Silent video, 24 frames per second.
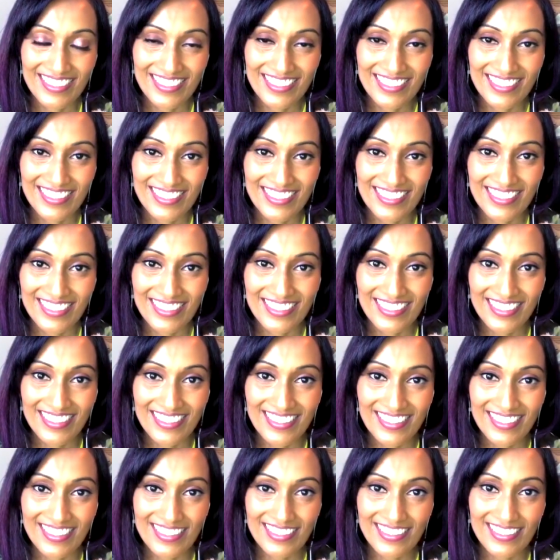
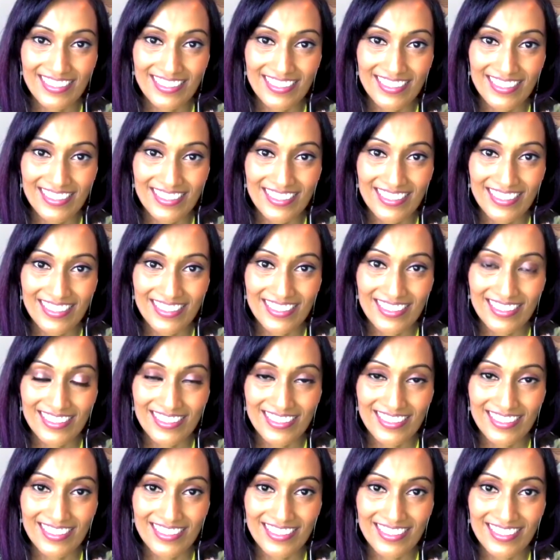
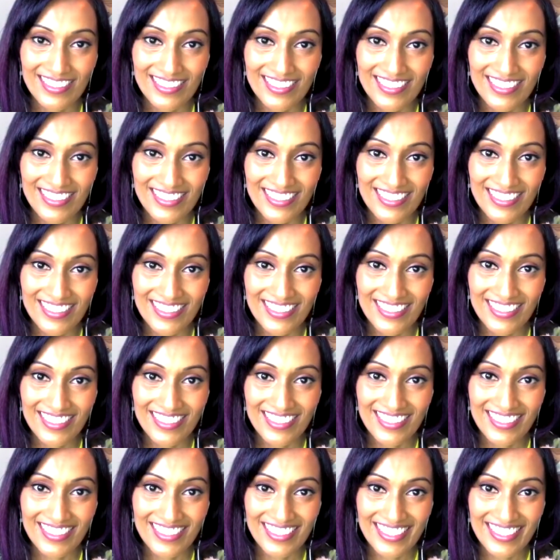(silent)